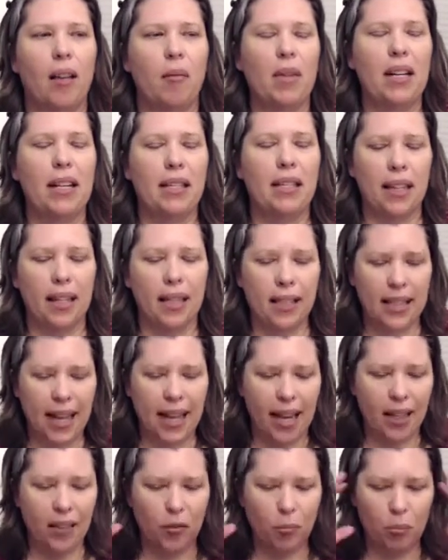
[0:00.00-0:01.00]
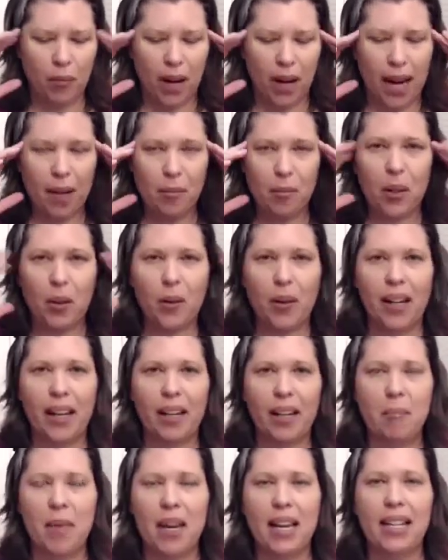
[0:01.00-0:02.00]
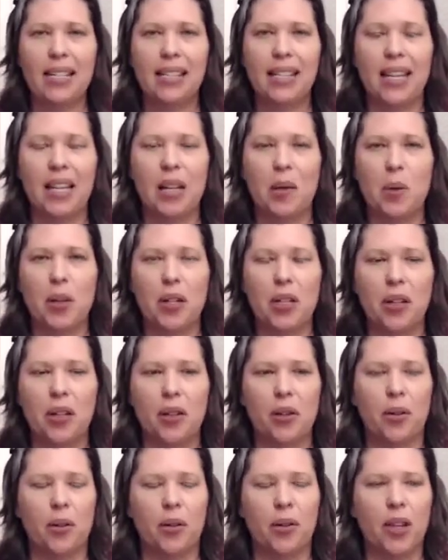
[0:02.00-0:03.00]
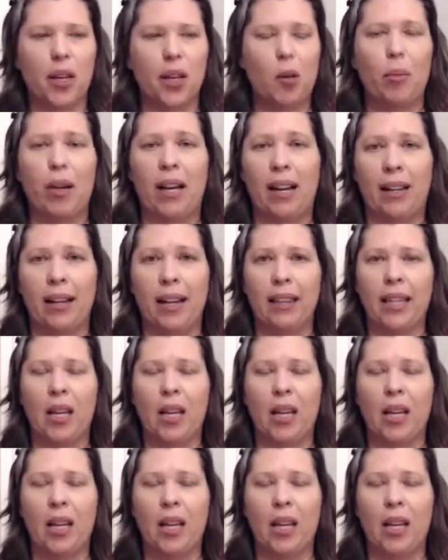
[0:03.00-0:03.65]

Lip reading: it's kind of mind-blowing and amazing when you think about it,